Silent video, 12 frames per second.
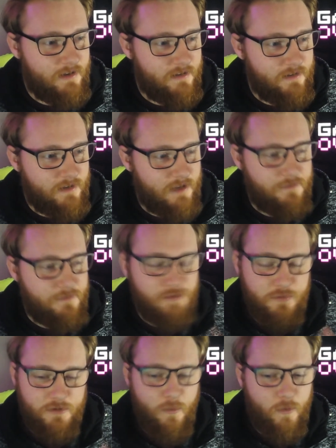If you
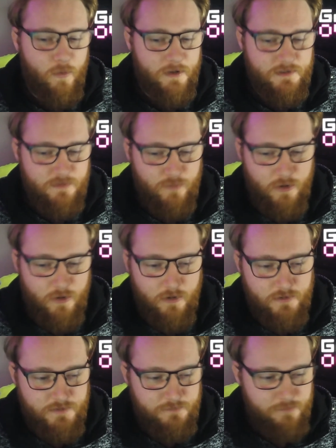wanted to
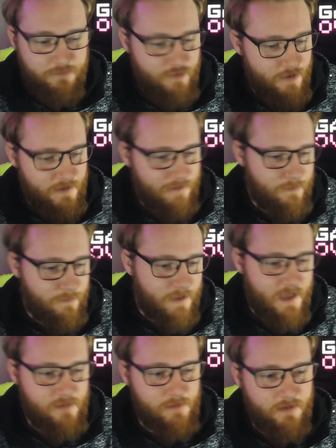watch pro level
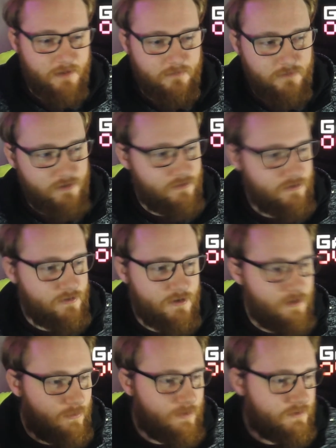gaming, you go
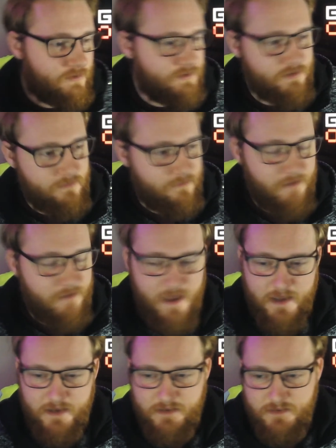watch
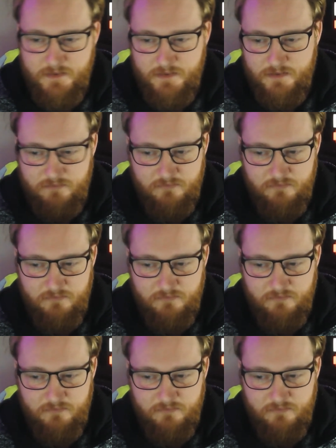FaZe,